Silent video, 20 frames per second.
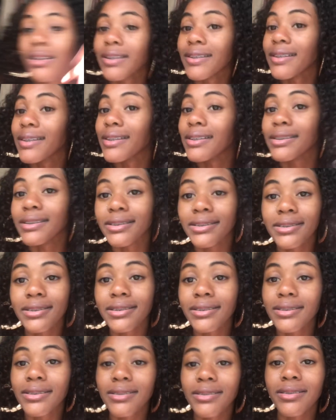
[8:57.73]

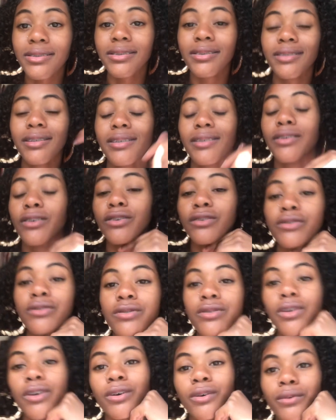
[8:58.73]
this.
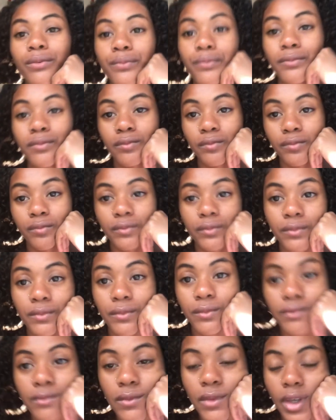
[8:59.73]
So,
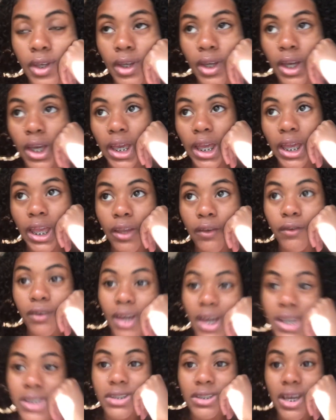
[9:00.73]
if you
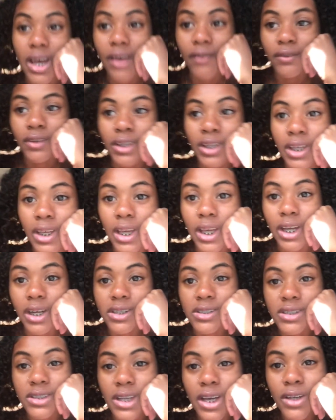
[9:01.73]
guys have any
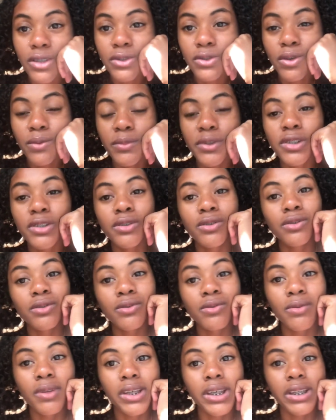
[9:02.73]
hairstyles you want me to
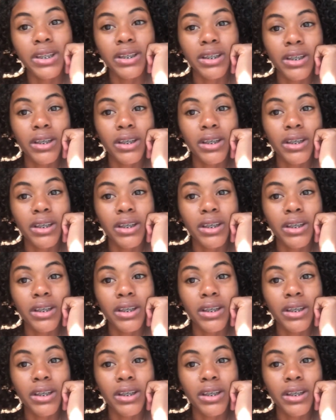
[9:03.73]
do, then